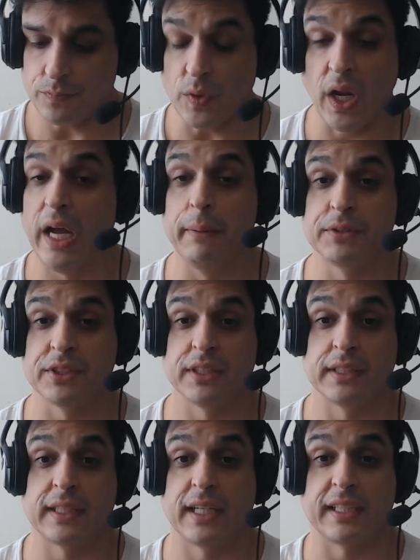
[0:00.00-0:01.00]
I'm just
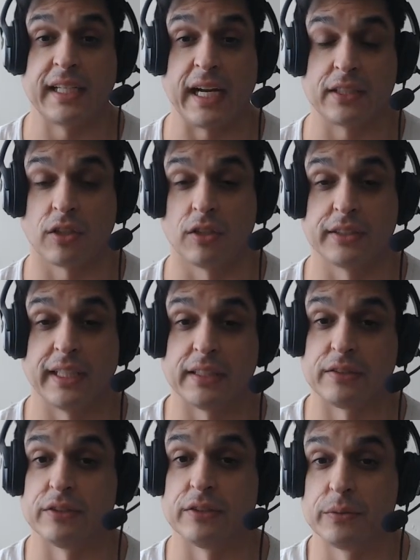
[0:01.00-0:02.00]
going to get a Cactuar
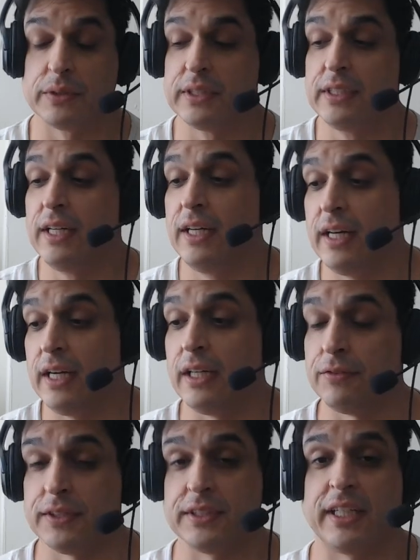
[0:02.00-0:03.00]
tattoo.
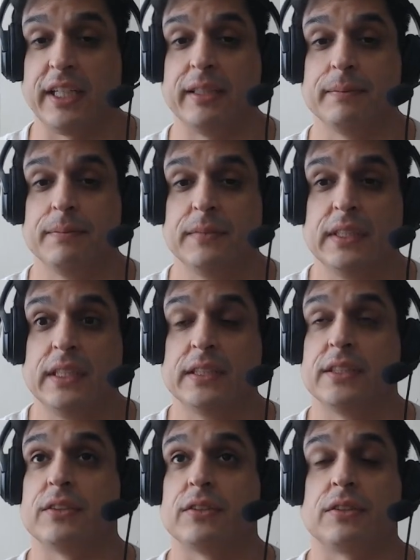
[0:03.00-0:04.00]
Every time, you